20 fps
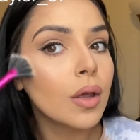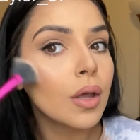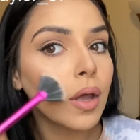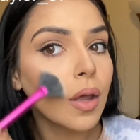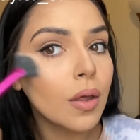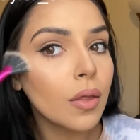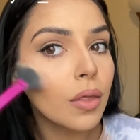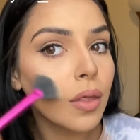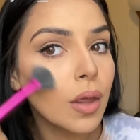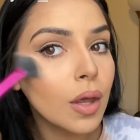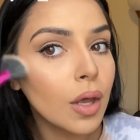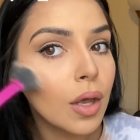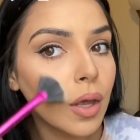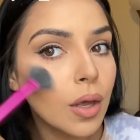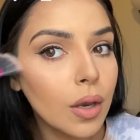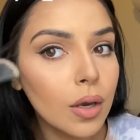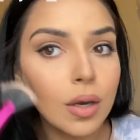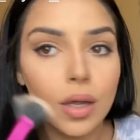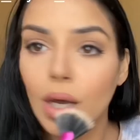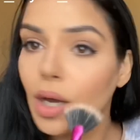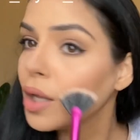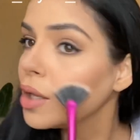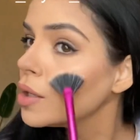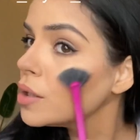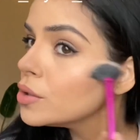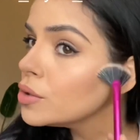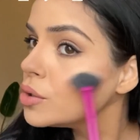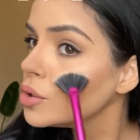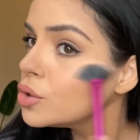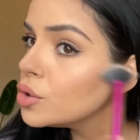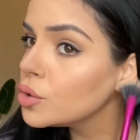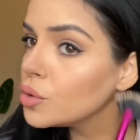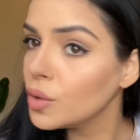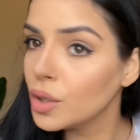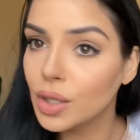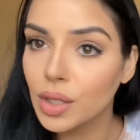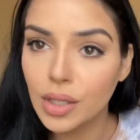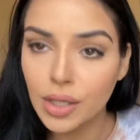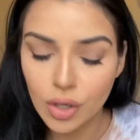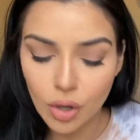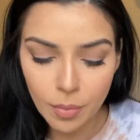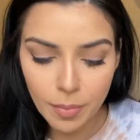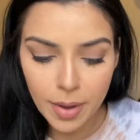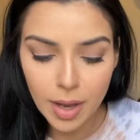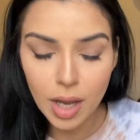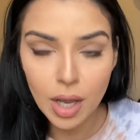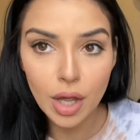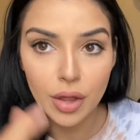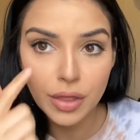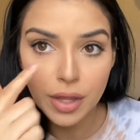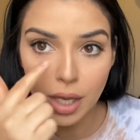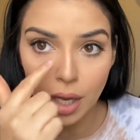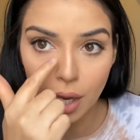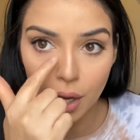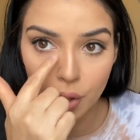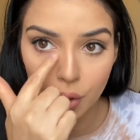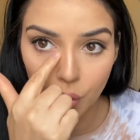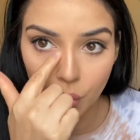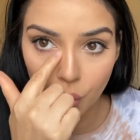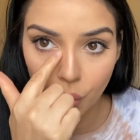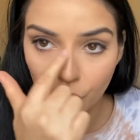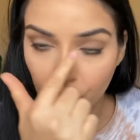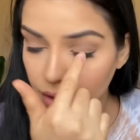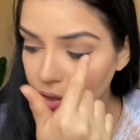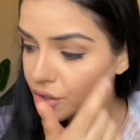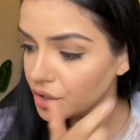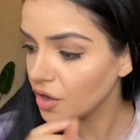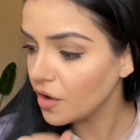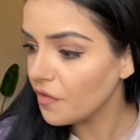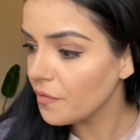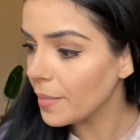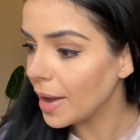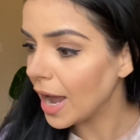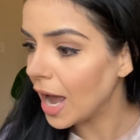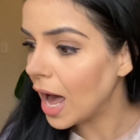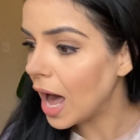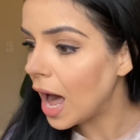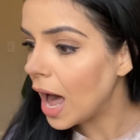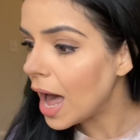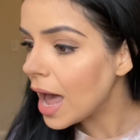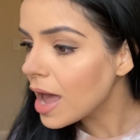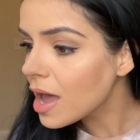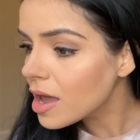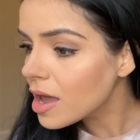And then I like to do a little bit on the inner corners of my eye.